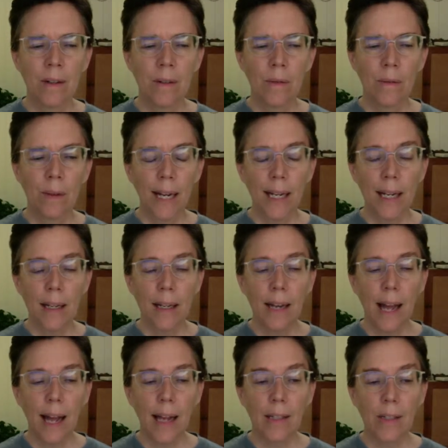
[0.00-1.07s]

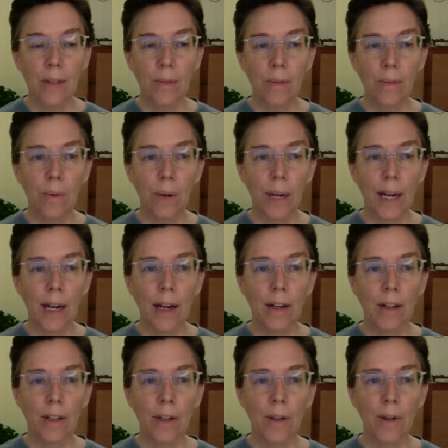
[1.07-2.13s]
Recognize where
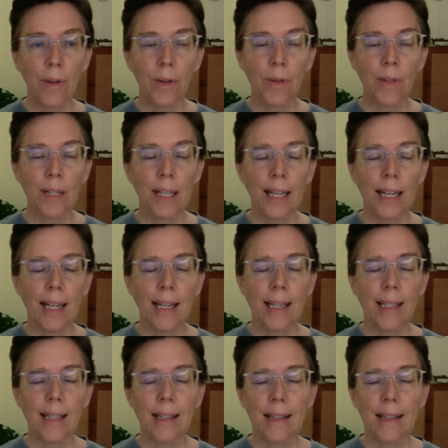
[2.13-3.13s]
you need